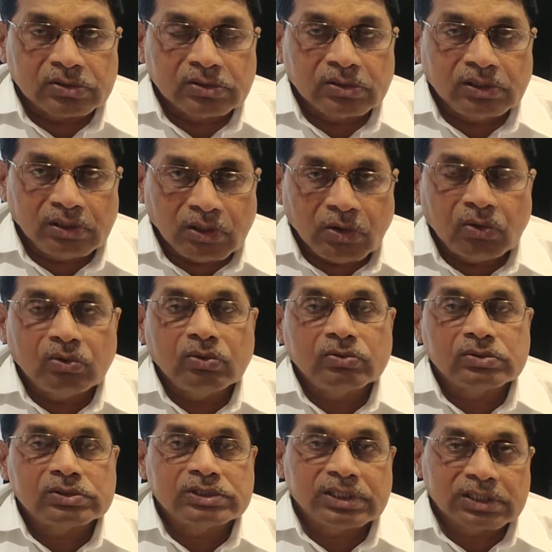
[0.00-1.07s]

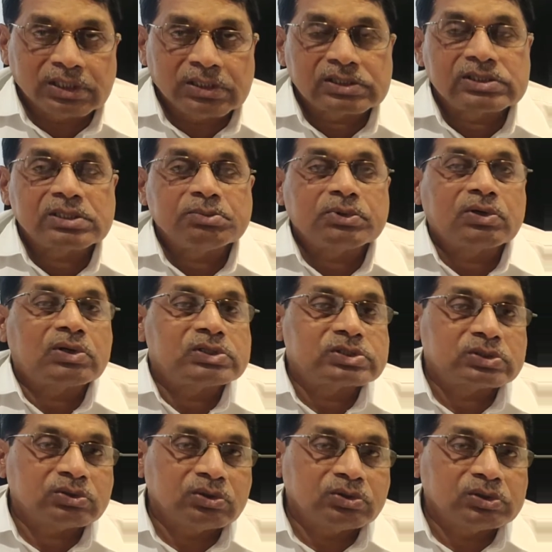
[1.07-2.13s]
Now, there are some
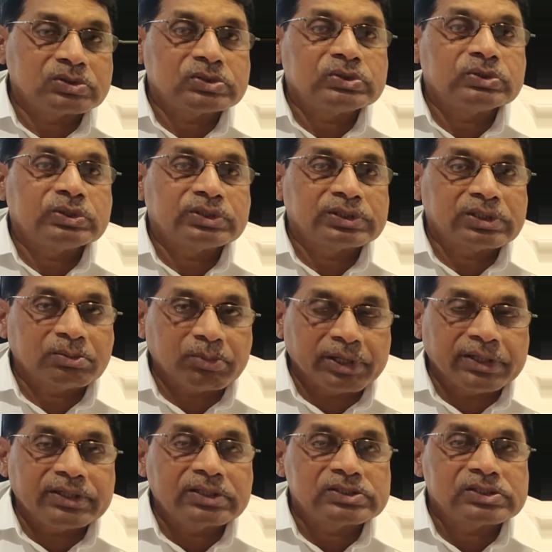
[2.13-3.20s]
crossing overs during the
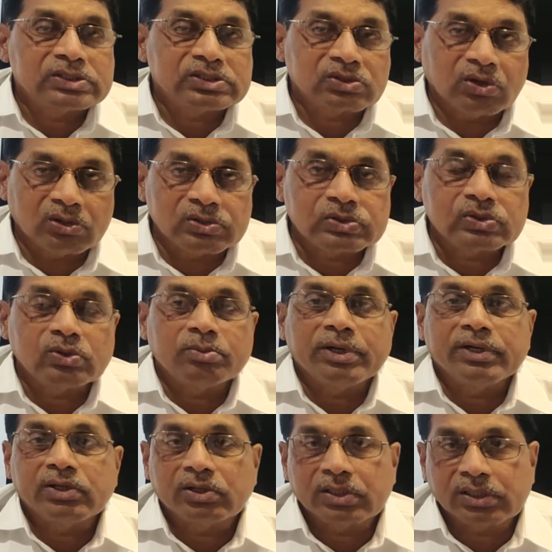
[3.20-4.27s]
mitosis also,
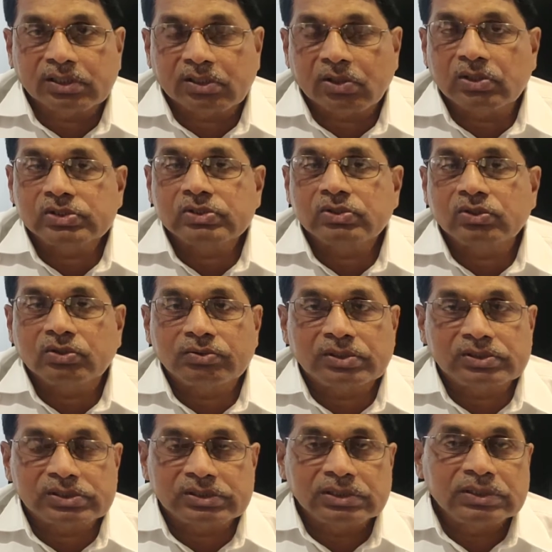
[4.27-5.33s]
mitotic crossing
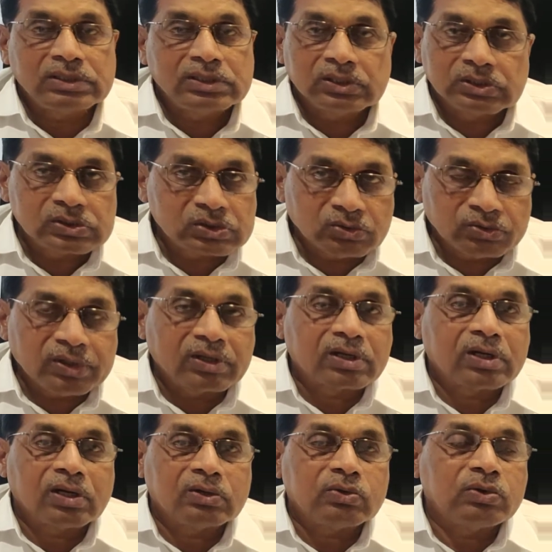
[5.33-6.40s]
overs. So, we are
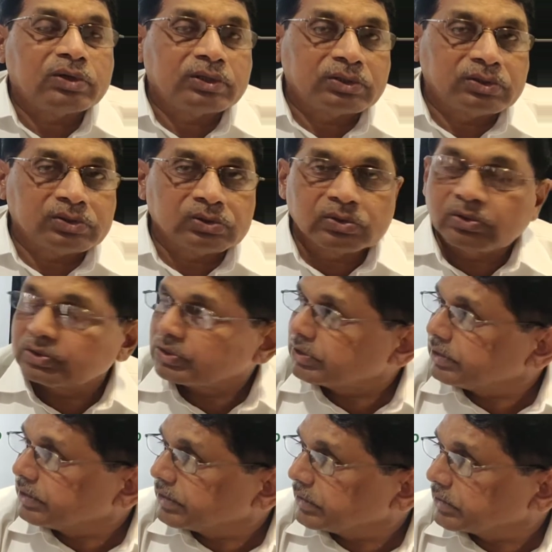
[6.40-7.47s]
not going into those
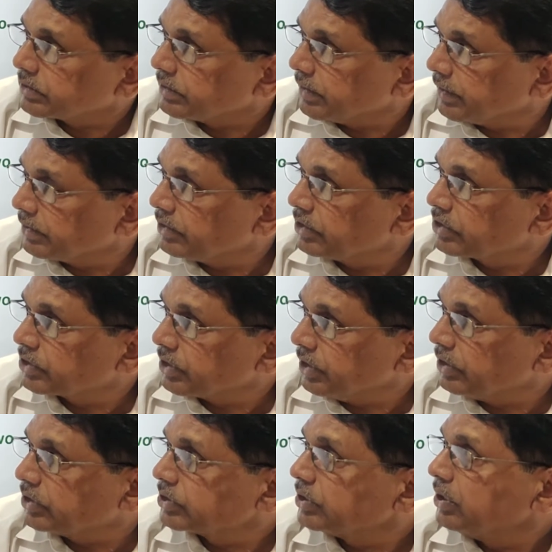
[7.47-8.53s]
details at this
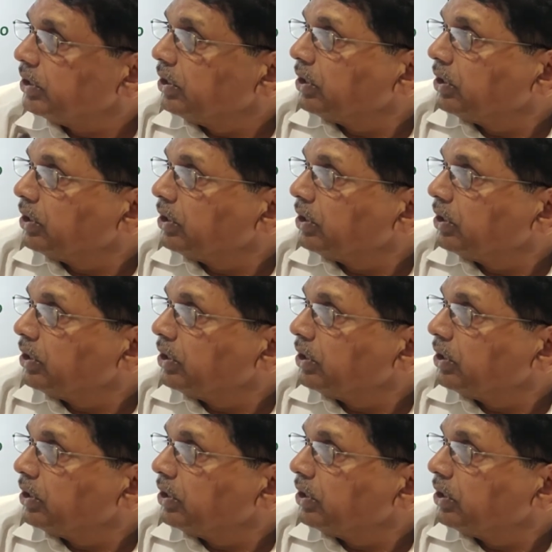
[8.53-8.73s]
stage.